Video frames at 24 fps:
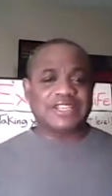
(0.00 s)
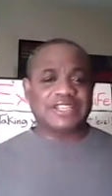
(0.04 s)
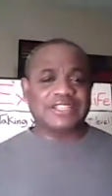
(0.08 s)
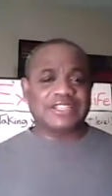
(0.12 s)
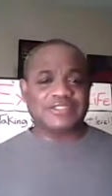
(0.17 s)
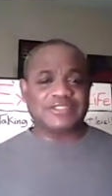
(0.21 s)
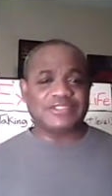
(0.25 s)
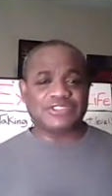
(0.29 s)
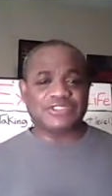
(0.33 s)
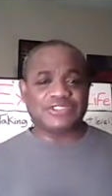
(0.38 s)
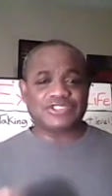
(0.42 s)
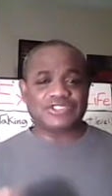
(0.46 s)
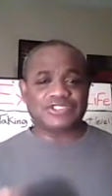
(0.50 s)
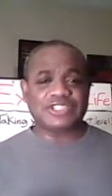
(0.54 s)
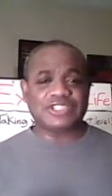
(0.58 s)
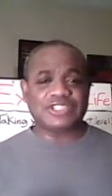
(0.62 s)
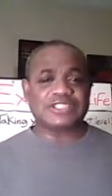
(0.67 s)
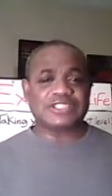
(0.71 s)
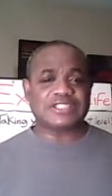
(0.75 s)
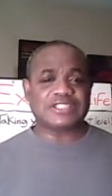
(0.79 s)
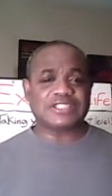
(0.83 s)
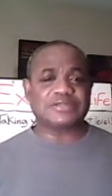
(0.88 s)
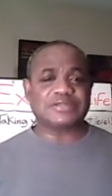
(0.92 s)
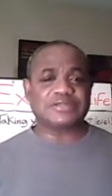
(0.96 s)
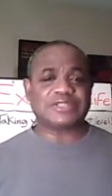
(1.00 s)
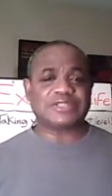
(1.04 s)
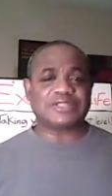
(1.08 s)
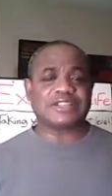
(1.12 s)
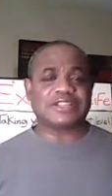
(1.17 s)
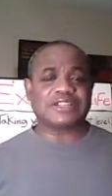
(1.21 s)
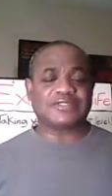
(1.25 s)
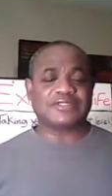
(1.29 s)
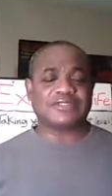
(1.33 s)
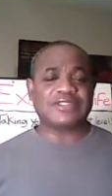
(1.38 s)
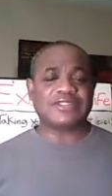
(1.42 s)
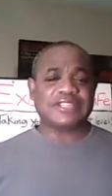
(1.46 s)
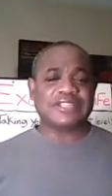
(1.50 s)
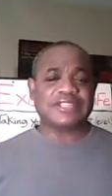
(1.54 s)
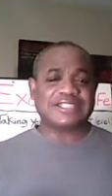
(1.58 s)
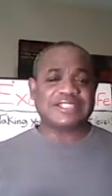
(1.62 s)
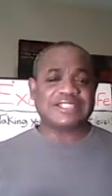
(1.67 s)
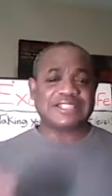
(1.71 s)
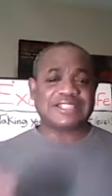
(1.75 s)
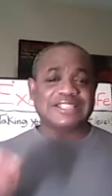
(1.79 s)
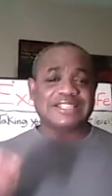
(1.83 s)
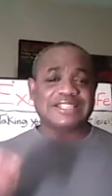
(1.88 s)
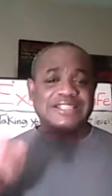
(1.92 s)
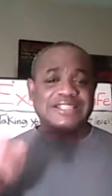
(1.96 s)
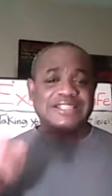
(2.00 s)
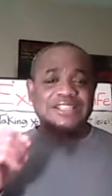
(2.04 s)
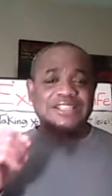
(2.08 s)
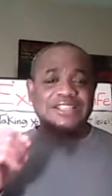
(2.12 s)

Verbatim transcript: Even Jesus himself said that,